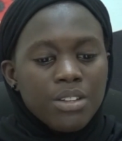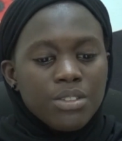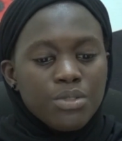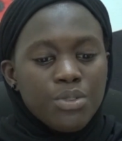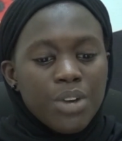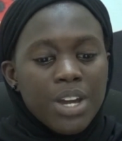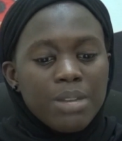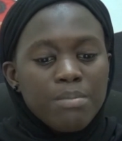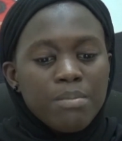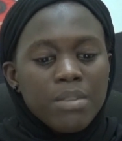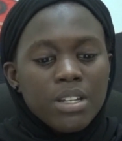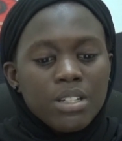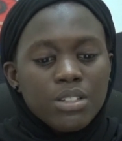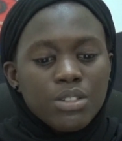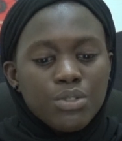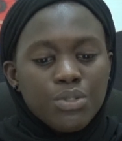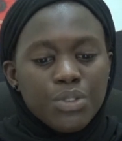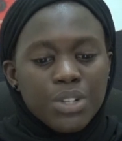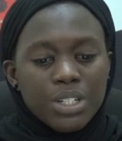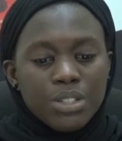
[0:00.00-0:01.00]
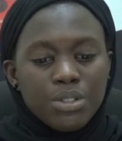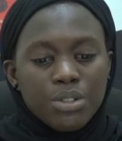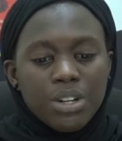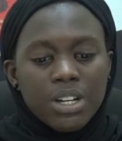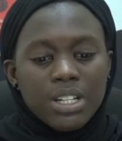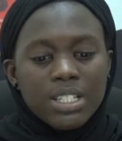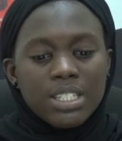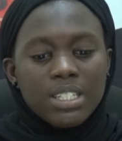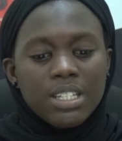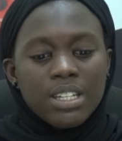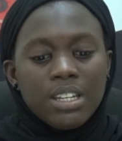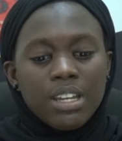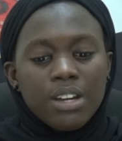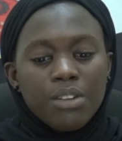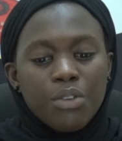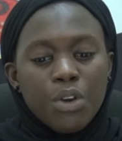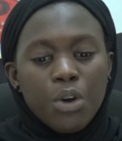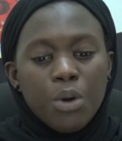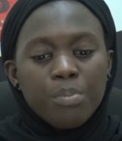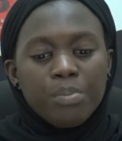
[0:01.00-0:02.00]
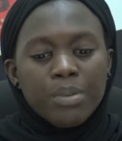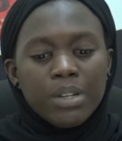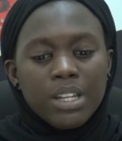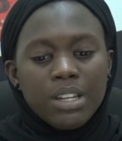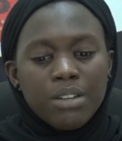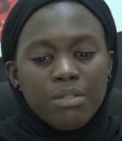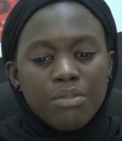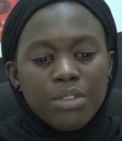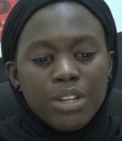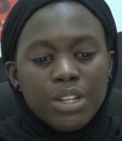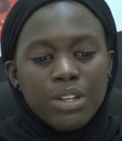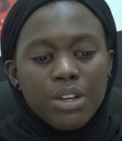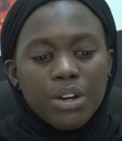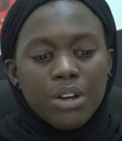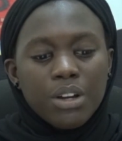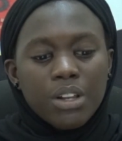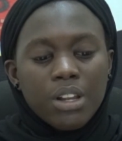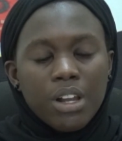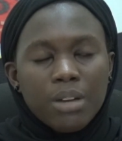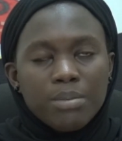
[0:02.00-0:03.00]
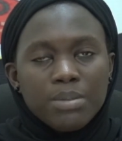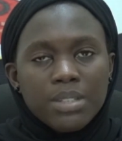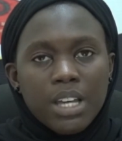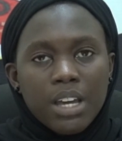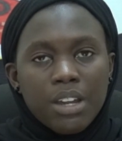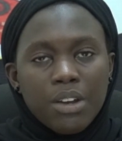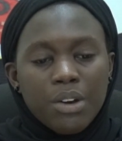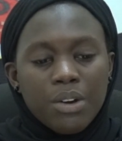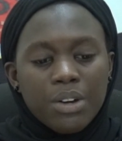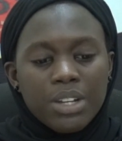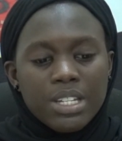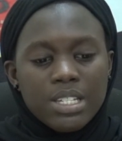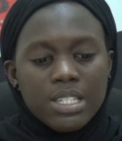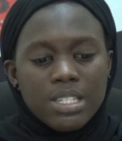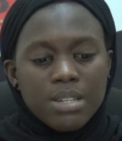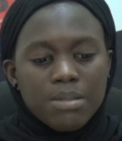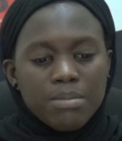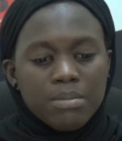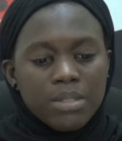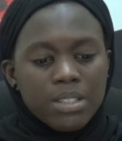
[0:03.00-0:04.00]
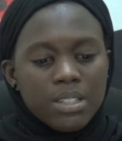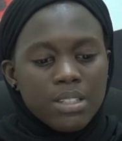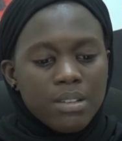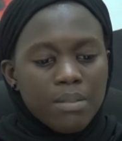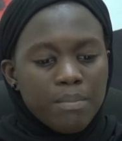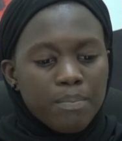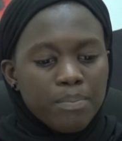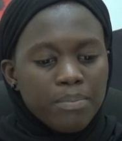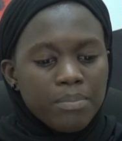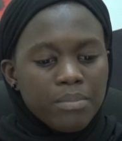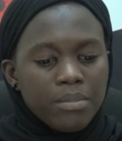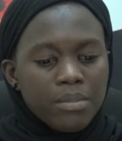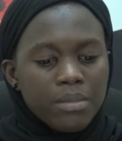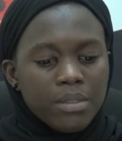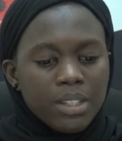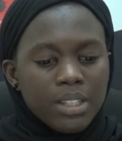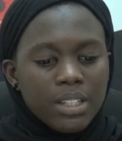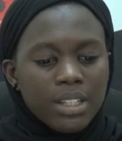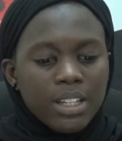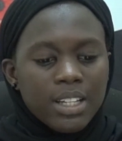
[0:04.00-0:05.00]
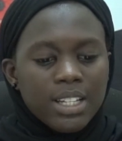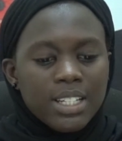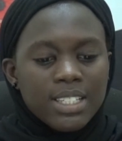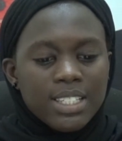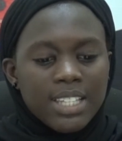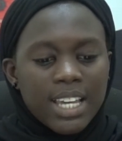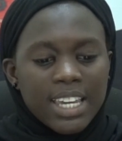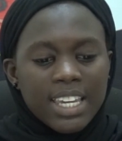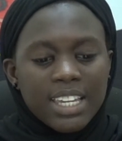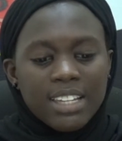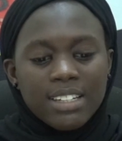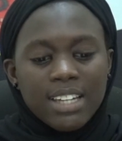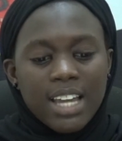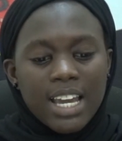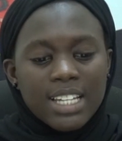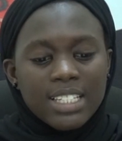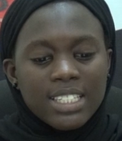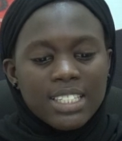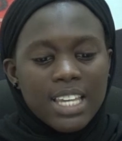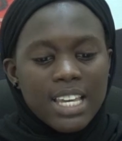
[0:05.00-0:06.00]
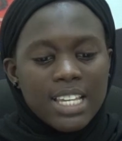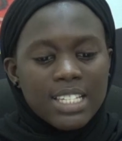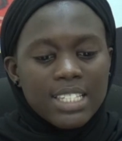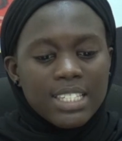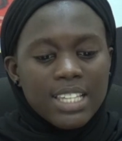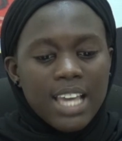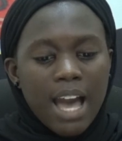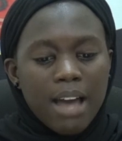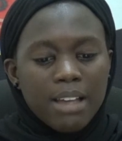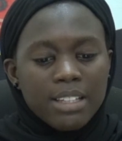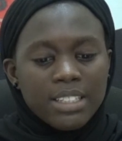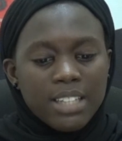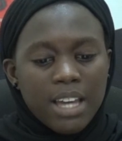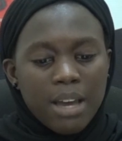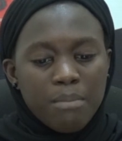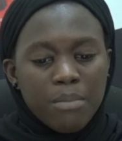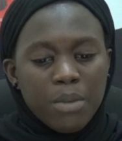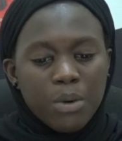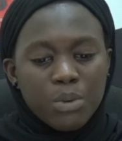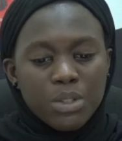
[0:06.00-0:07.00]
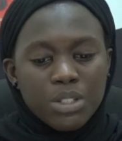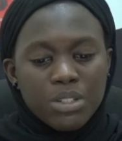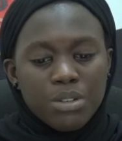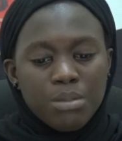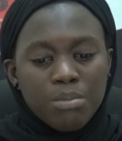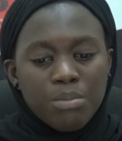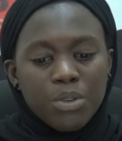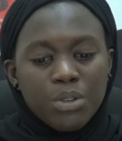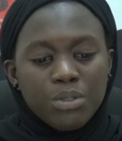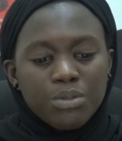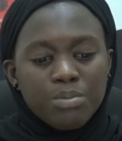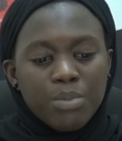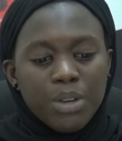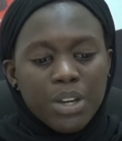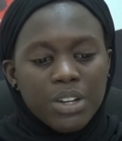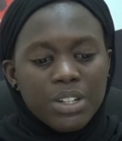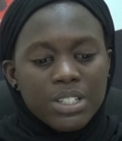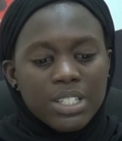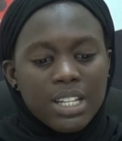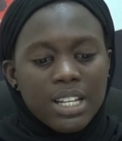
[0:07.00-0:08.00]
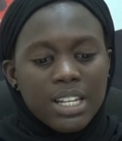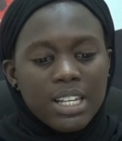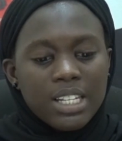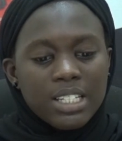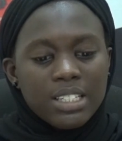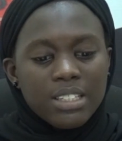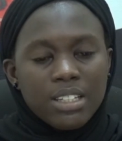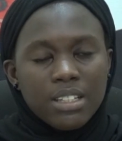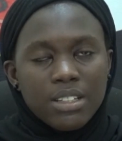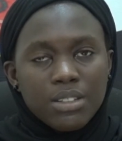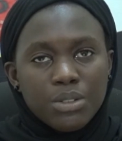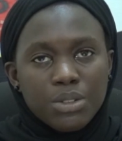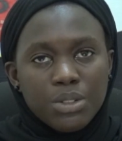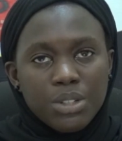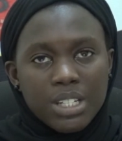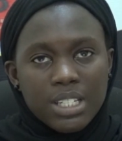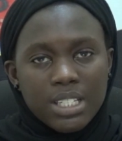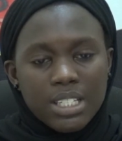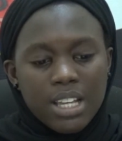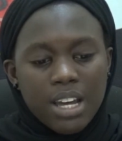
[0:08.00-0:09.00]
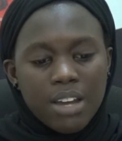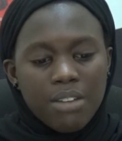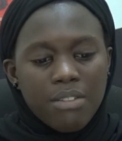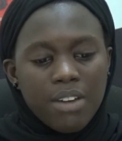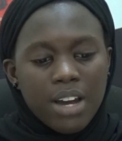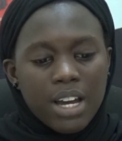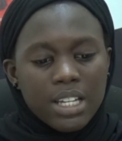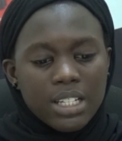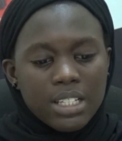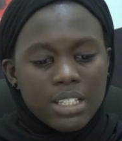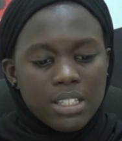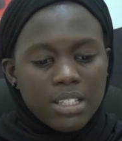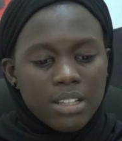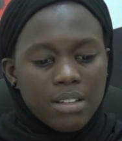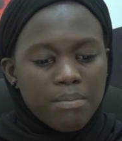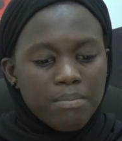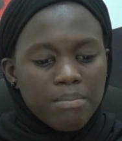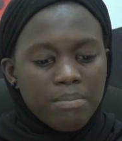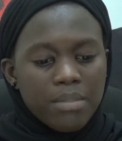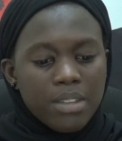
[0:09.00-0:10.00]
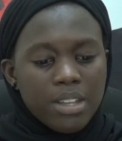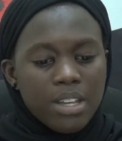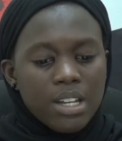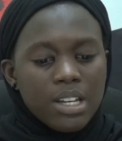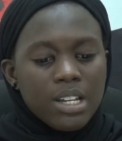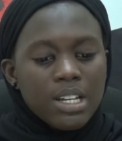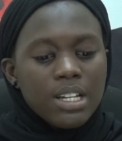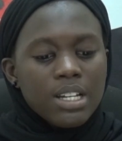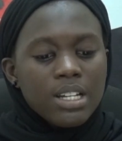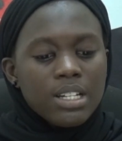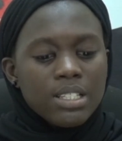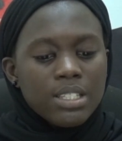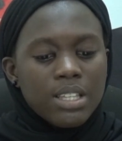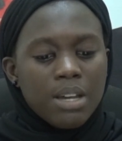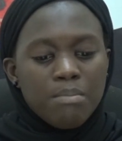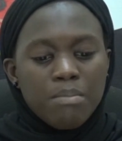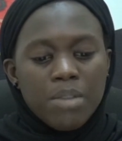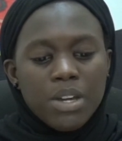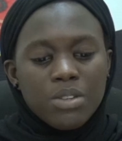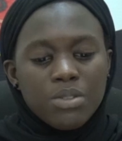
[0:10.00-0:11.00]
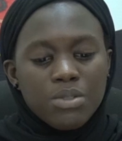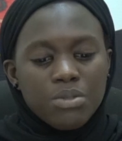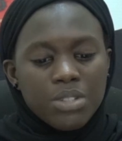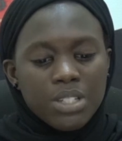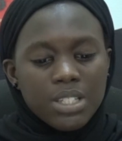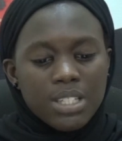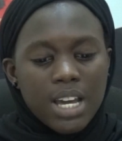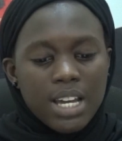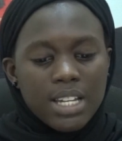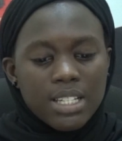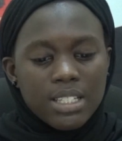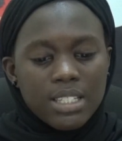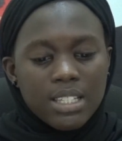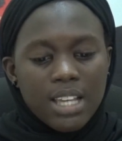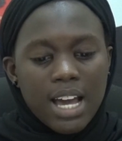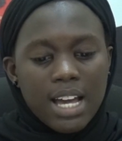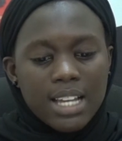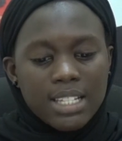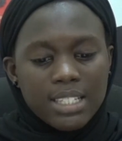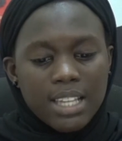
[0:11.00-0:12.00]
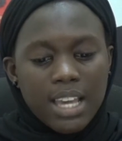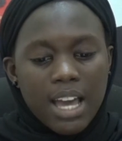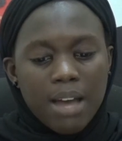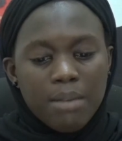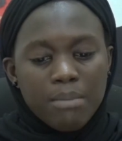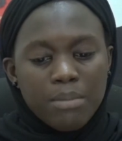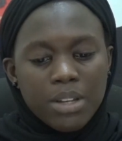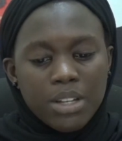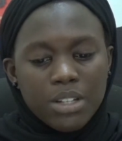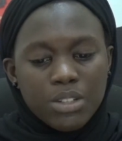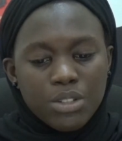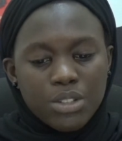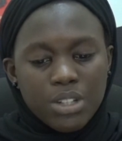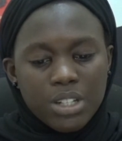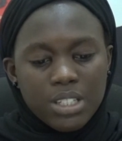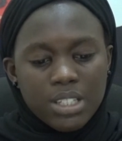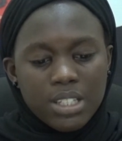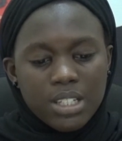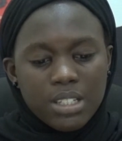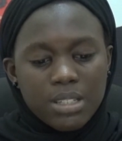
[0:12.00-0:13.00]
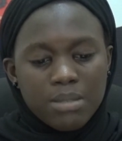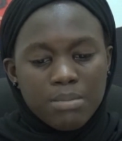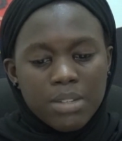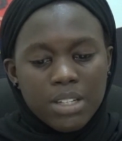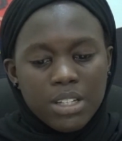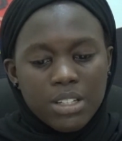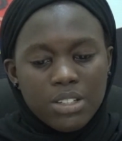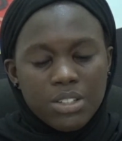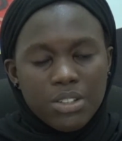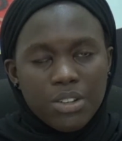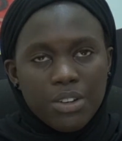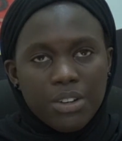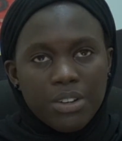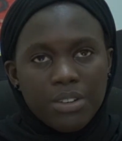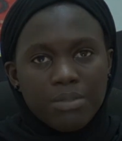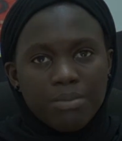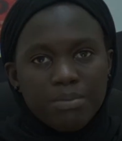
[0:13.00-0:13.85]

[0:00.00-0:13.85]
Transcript: Trade Ministry to consider reopening video clubs and other things. Zakir Naik says Jammeh was removed because he listened to his advice. Tambedu resigns as Gambia's Justice Minister.